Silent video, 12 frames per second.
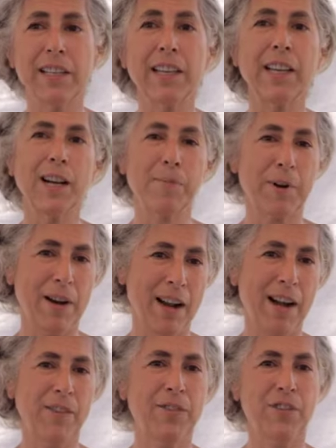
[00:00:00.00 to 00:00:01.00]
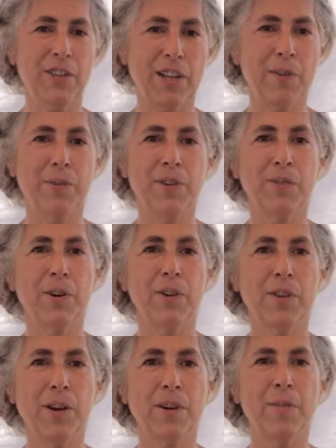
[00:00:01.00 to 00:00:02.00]
cleaning up our house to get rid of
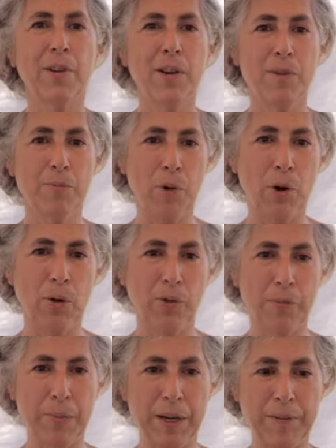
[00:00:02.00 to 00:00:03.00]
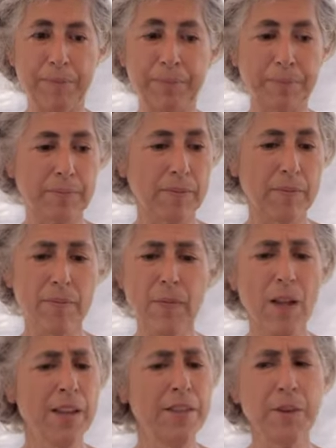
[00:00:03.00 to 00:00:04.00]
all the mold, but
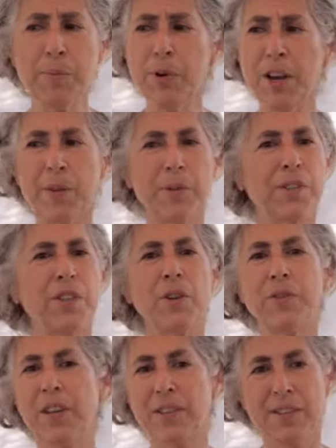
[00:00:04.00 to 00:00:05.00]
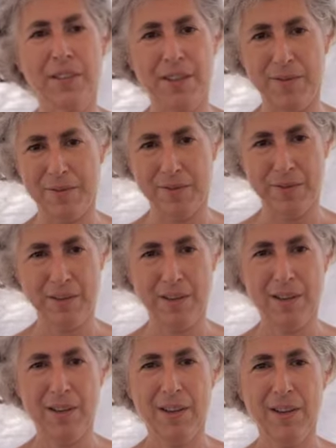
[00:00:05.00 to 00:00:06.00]
at that point I was so sensitive
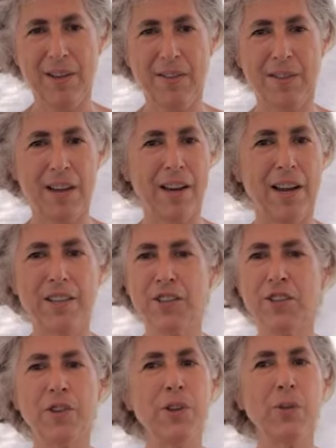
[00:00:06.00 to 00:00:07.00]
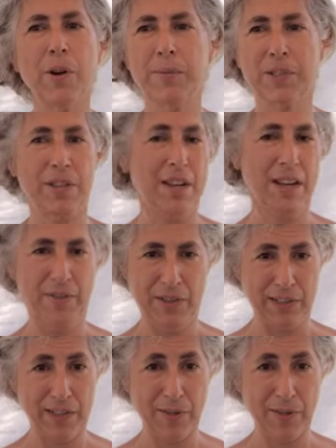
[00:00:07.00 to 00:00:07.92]
that I just knew I was gonna have to